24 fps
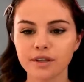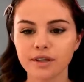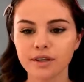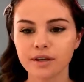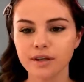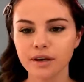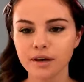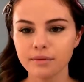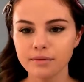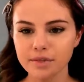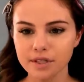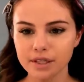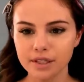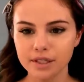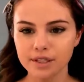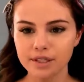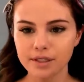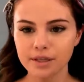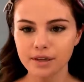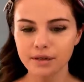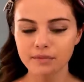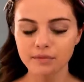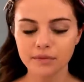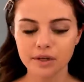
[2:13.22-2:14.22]
That means
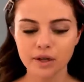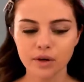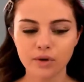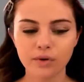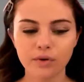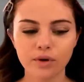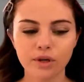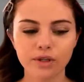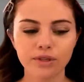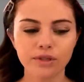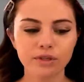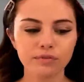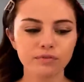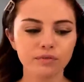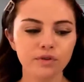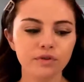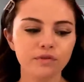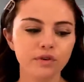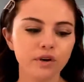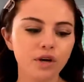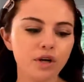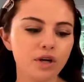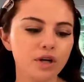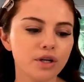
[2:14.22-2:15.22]
I'm now going to move
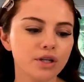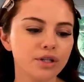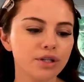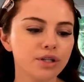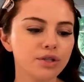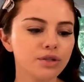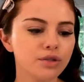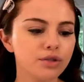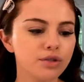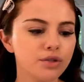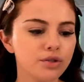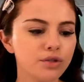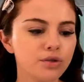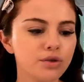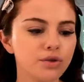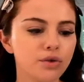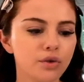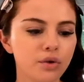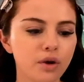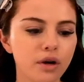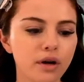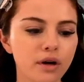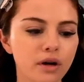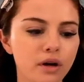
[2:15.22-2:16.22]
on
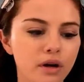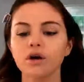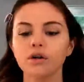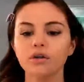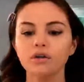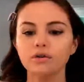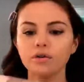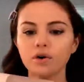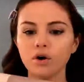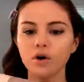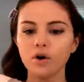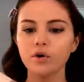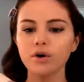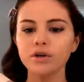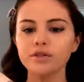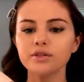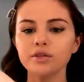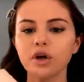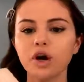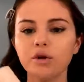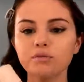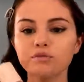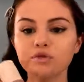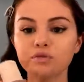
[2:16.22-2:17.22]
to the Always
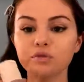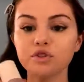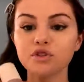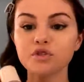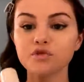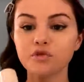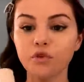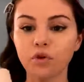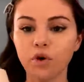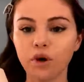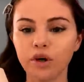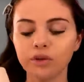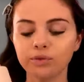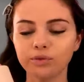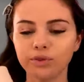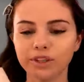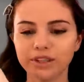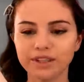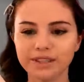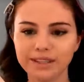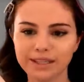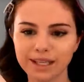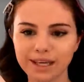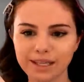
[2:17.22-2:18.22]
Optimist
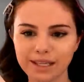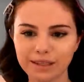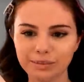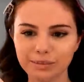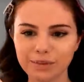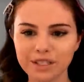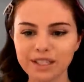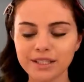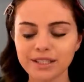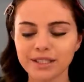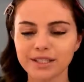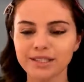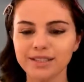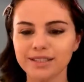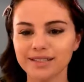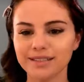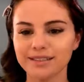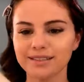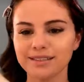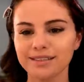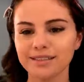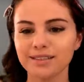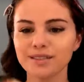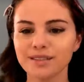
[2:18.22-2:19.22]
4-in-1 Setting Mist.
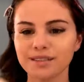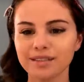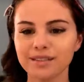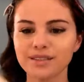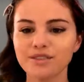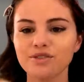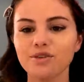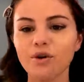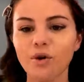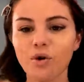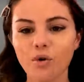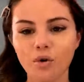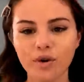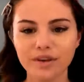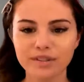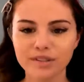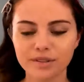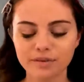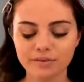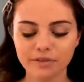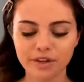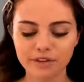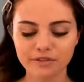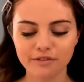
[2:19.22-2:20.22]
It's
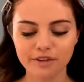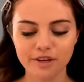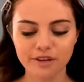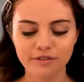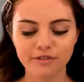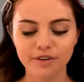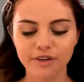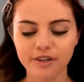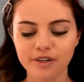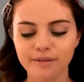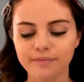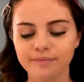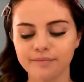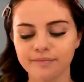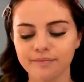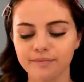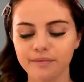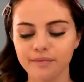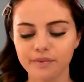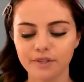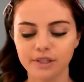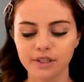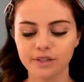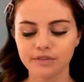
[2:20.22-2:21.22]
always my favorite.
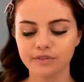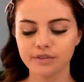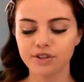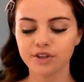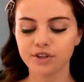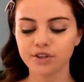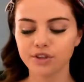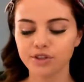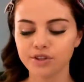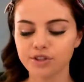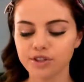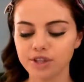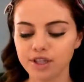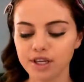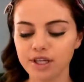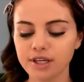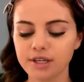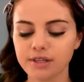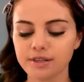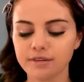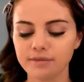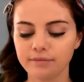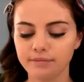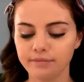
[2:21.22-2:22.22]
Give it a little shake.
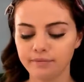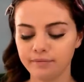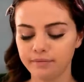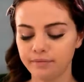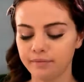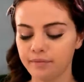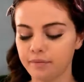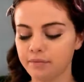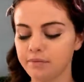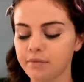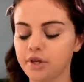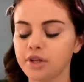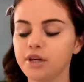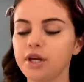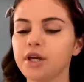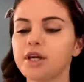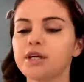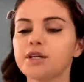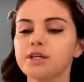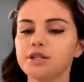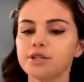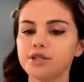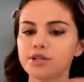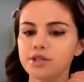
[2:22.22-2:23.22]
About
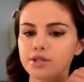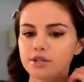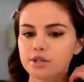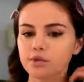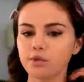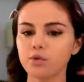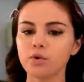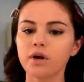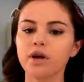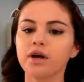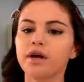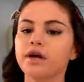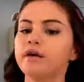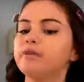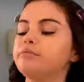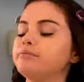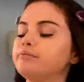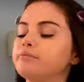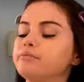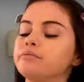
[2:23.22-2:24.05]
8 inches away.